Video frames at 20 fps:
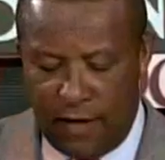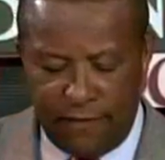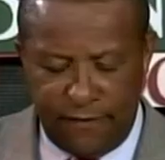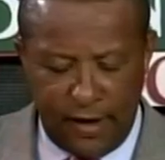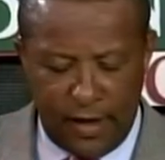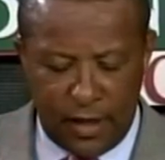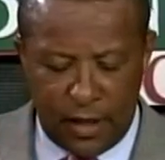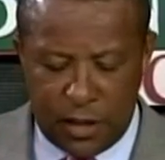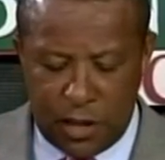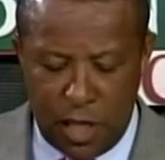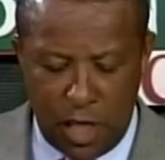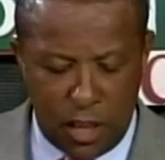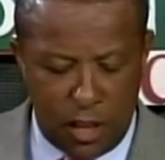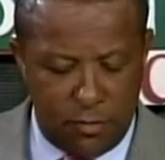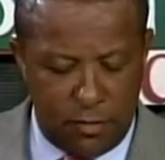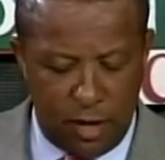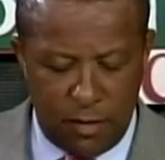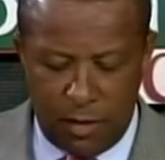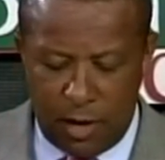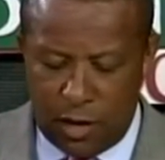Vega, talk
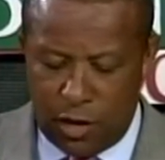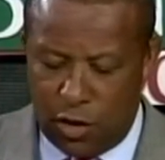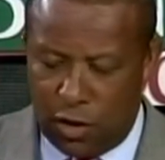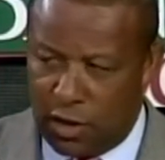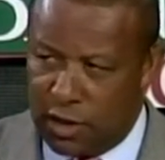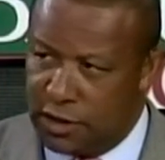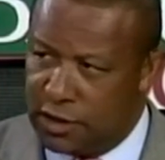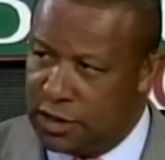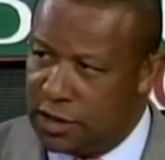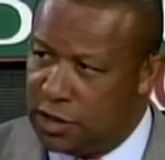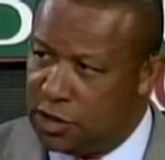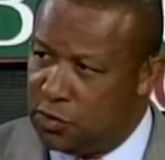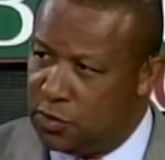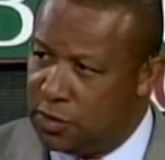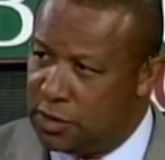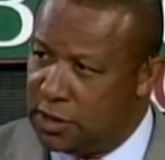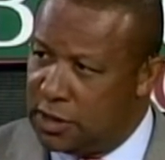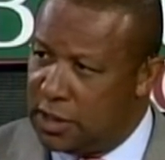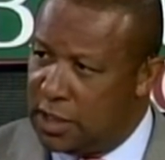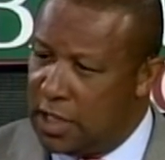to me about your
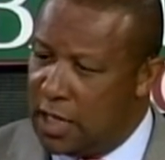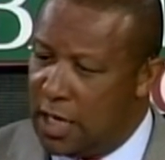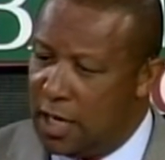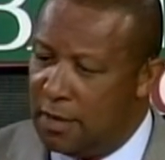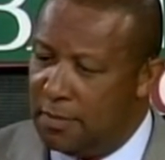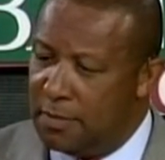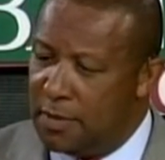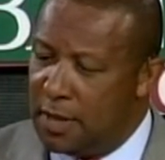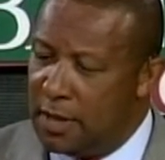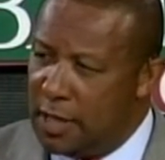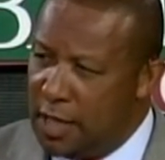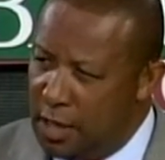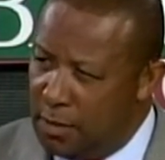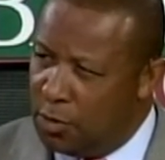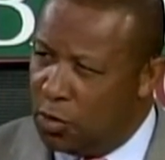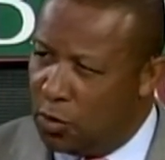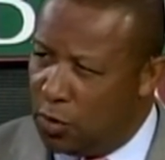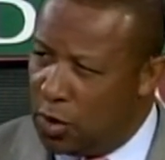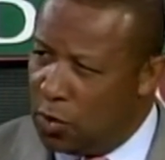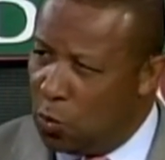constituency,
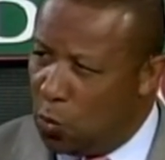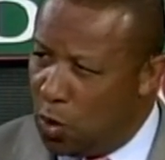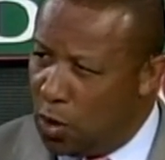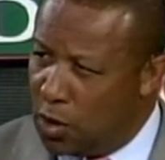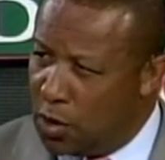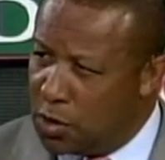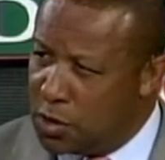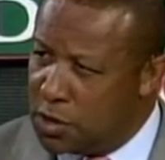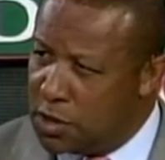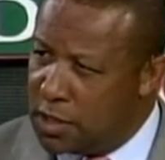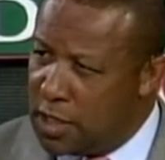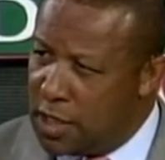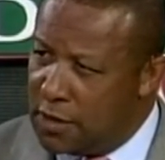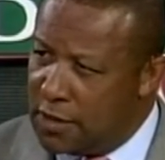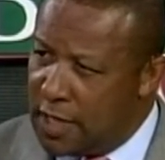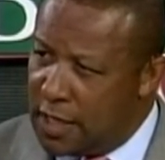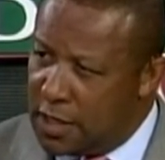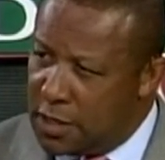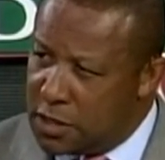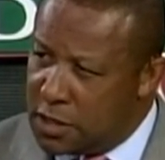immigrant workers.
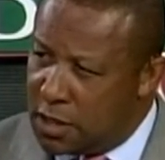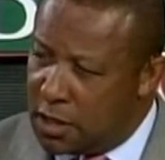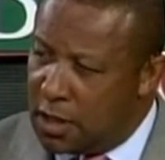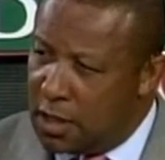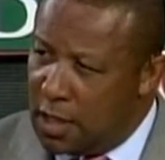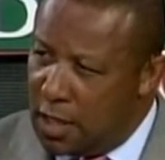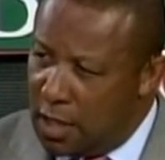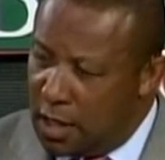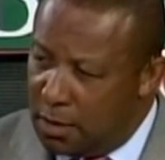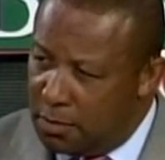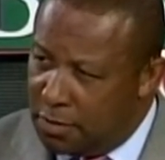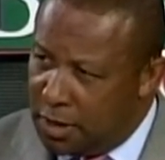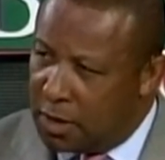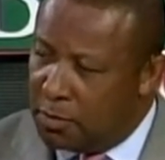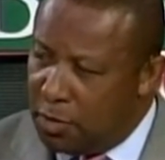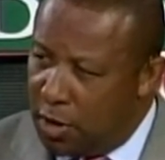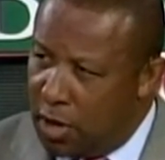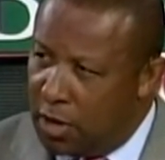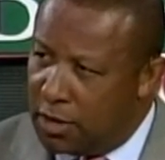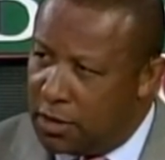That is a
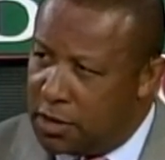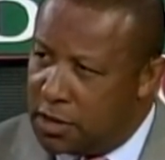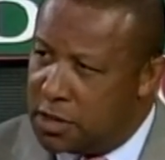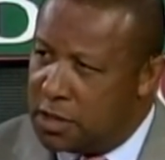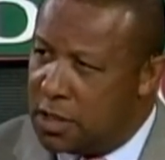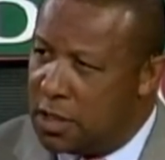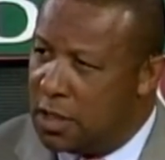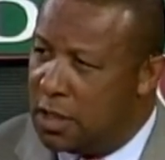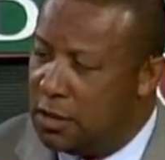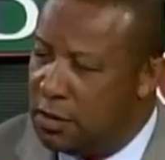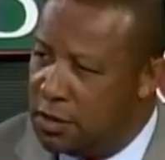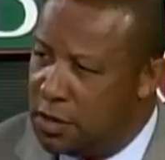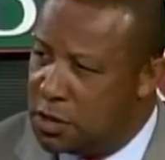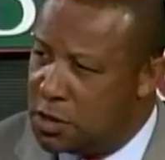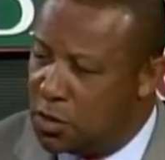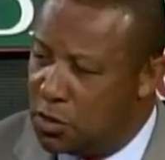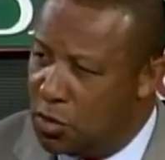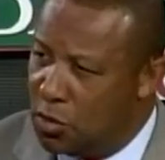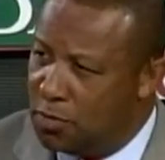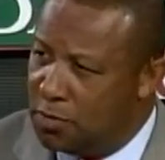big part of
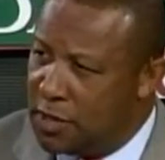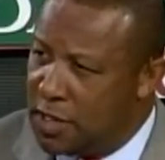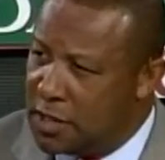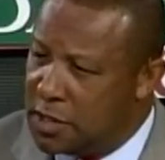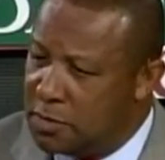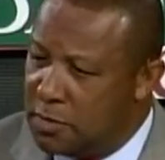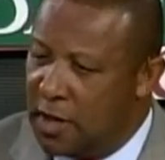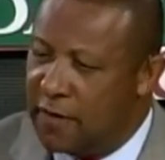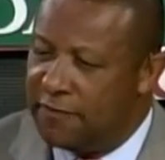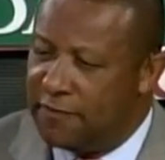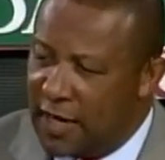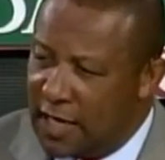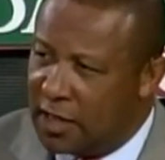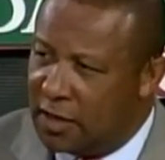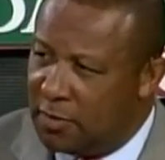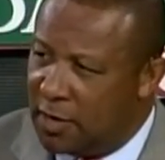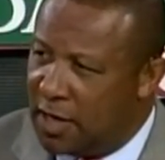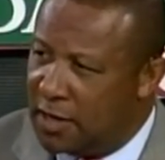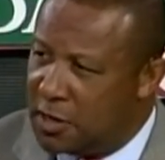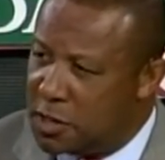this group that's
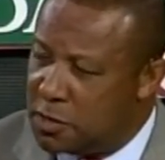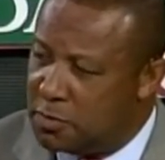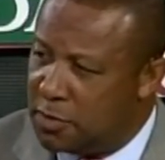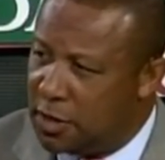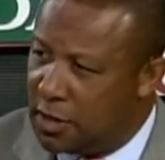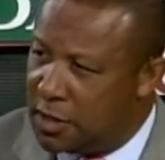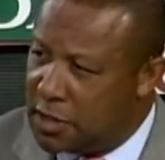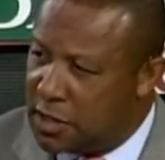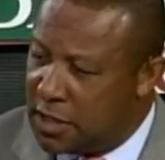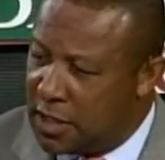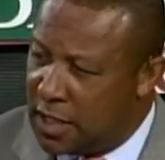affected by this bill, isn't it?